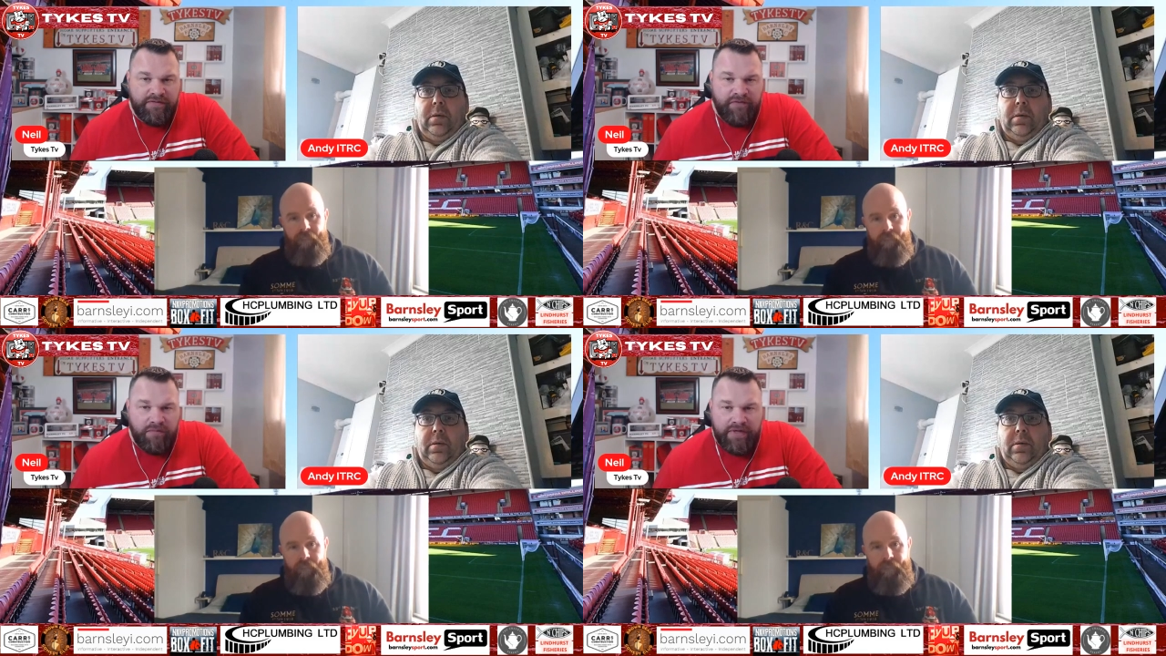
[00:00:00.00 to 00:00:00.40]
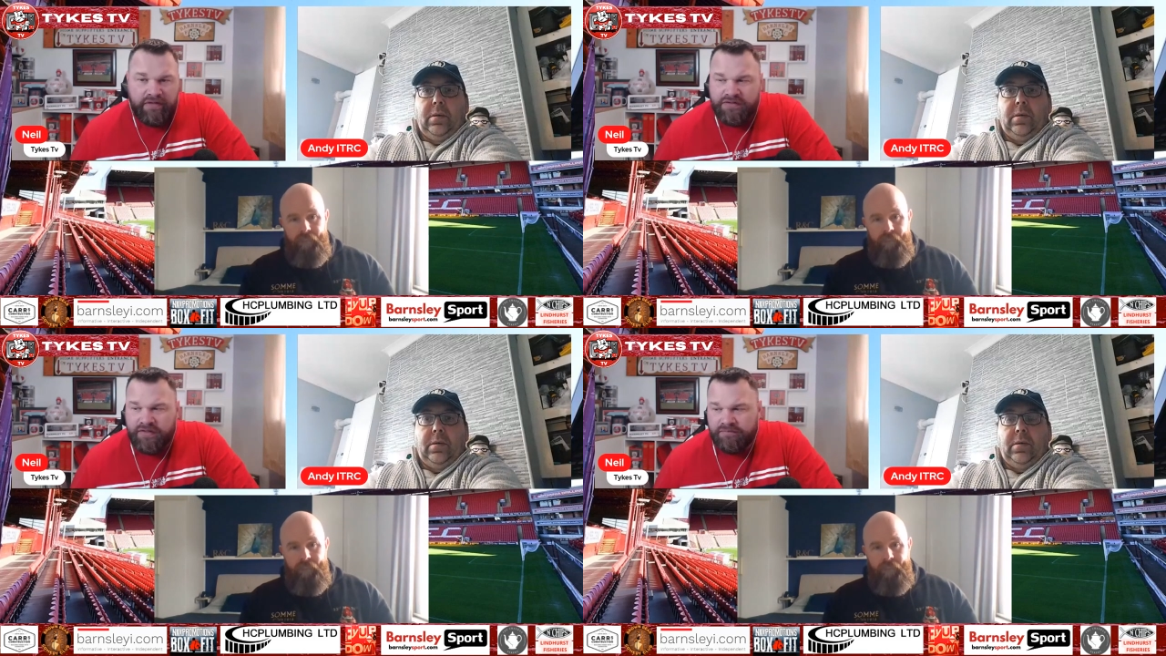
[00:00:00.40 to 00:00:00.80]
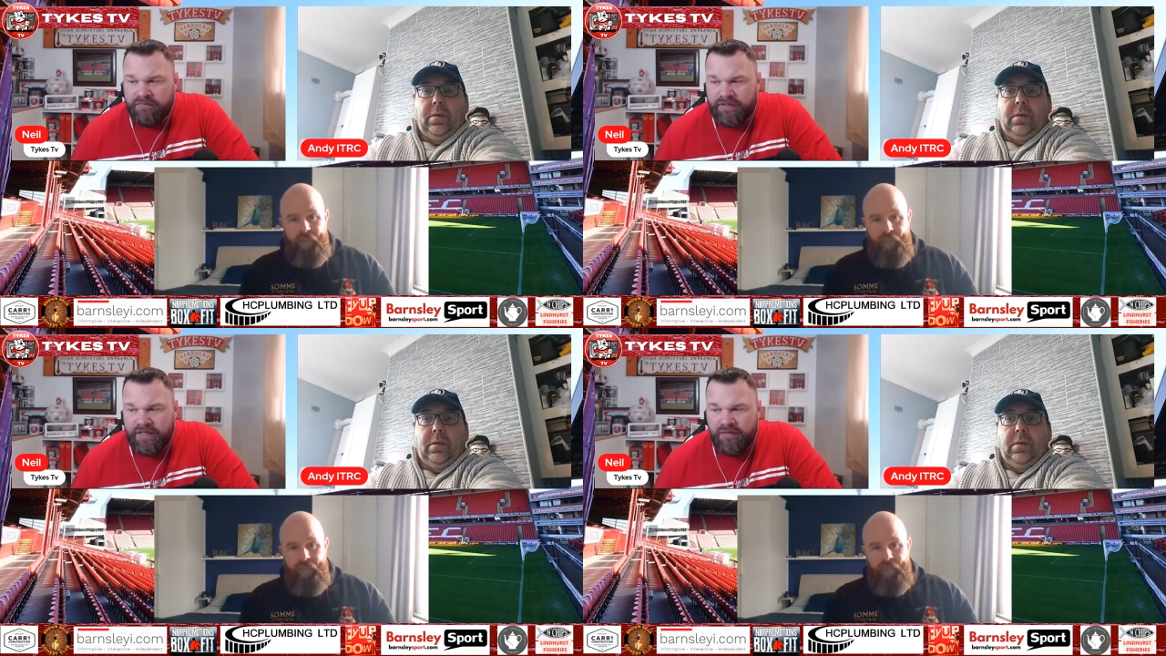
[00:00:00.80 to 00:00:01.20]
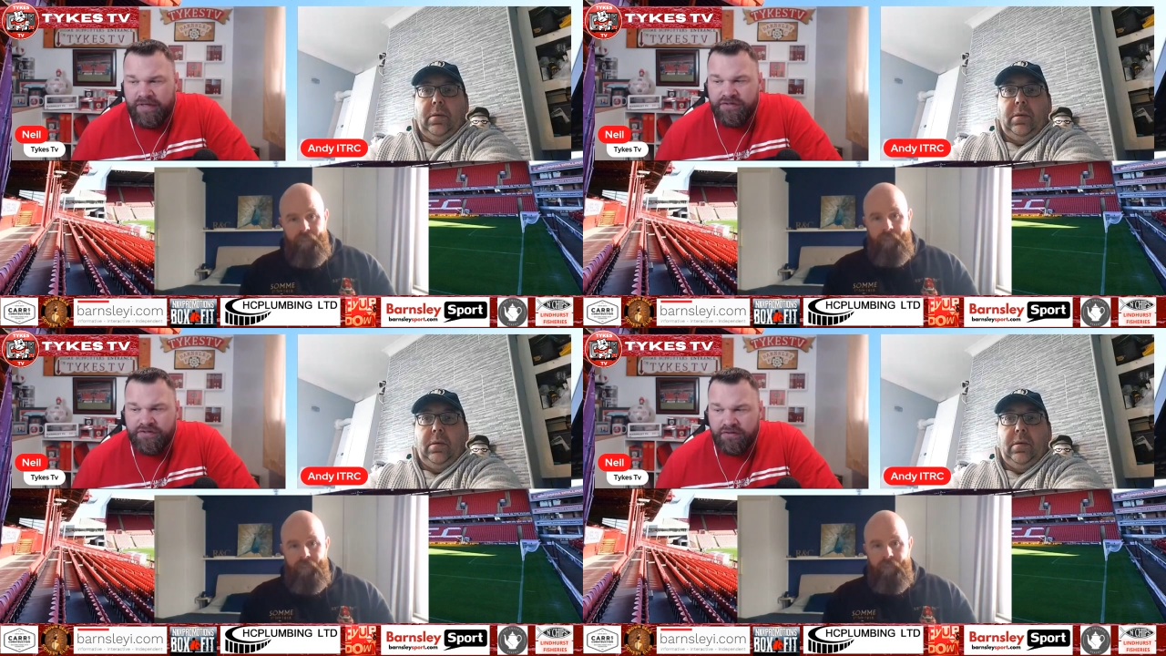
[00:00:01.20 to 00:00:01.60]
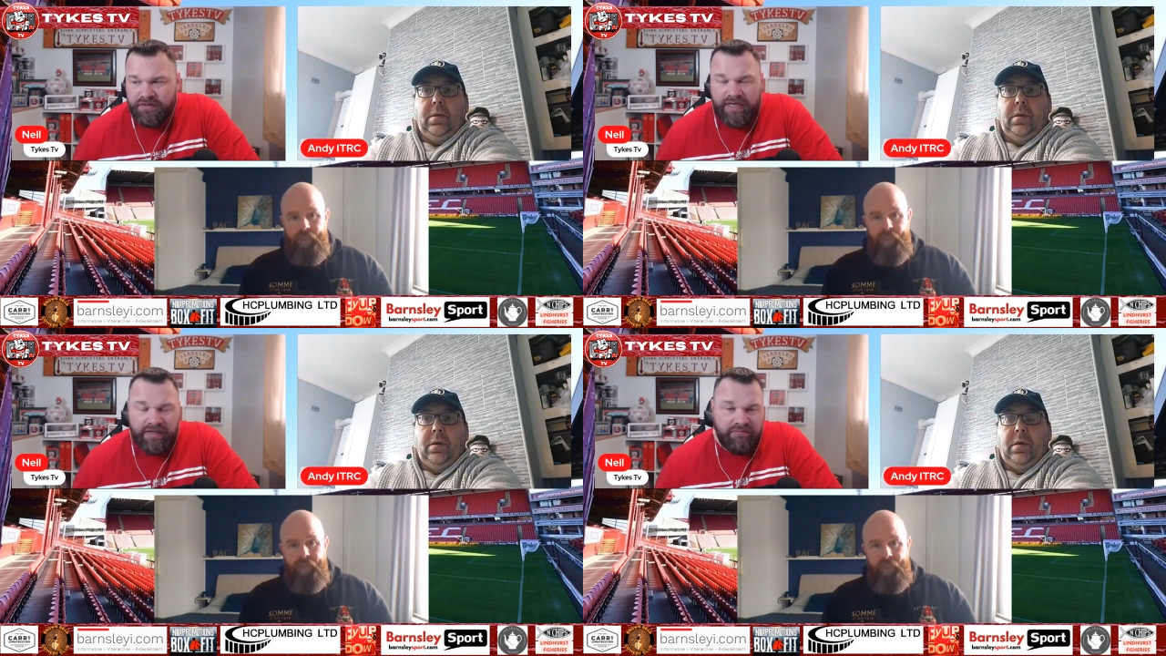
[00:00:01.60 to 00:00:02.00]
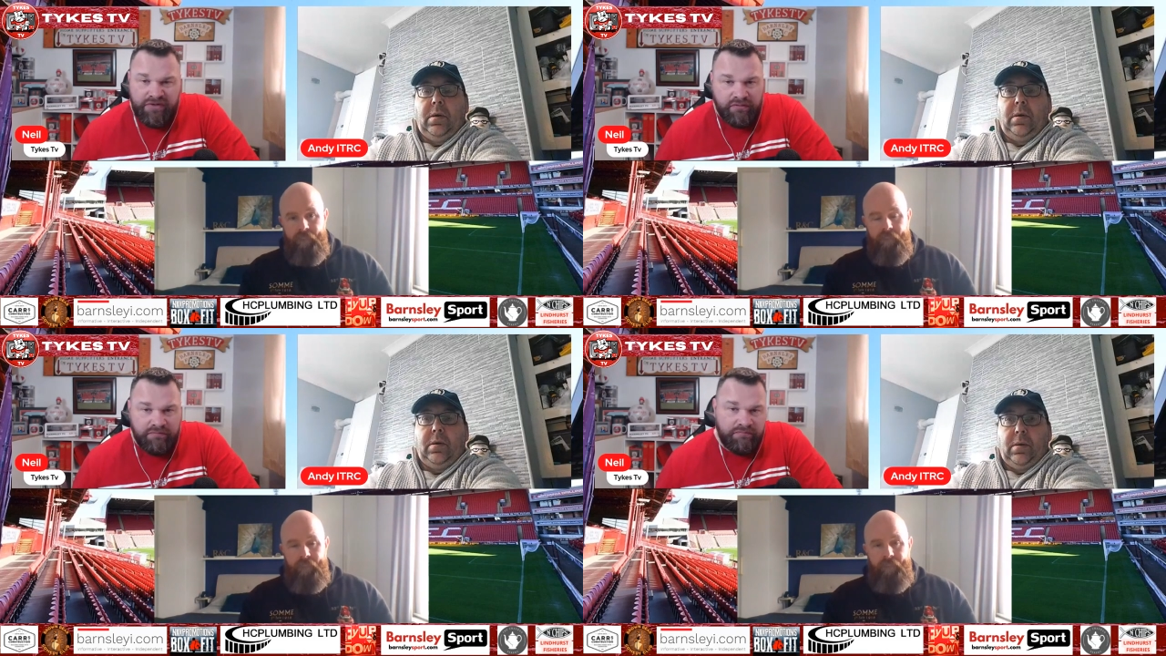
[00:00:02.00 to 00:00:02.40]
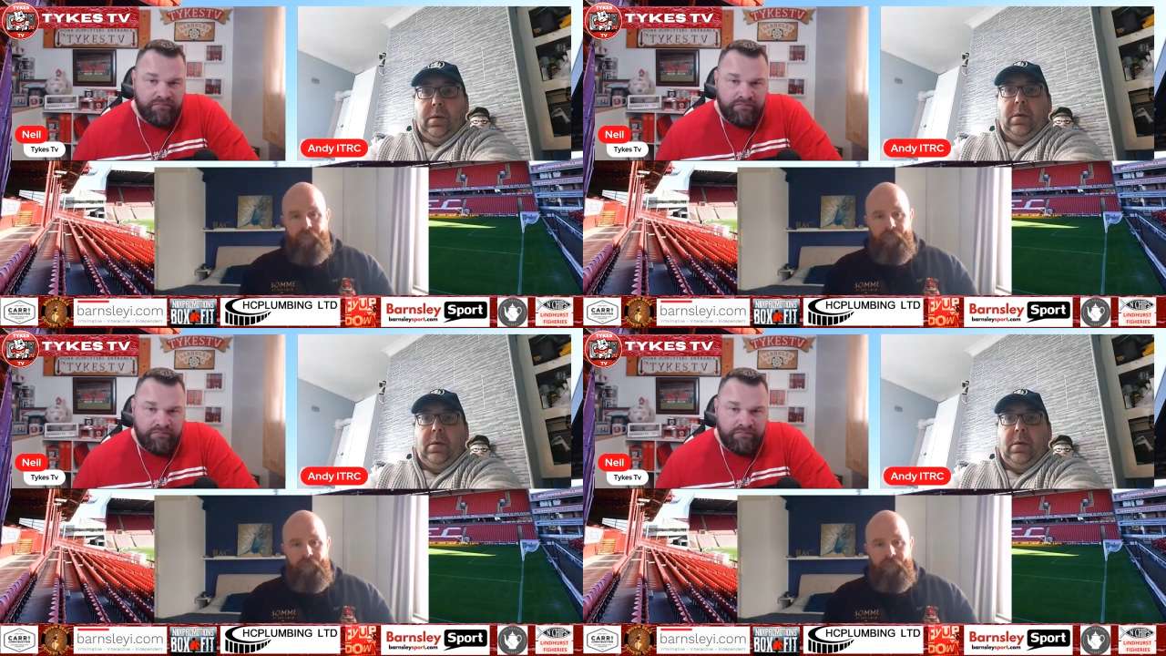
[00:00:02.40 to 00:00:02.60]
Speaker 1: And for me, I just had Gator mentioned, so it's like, you know,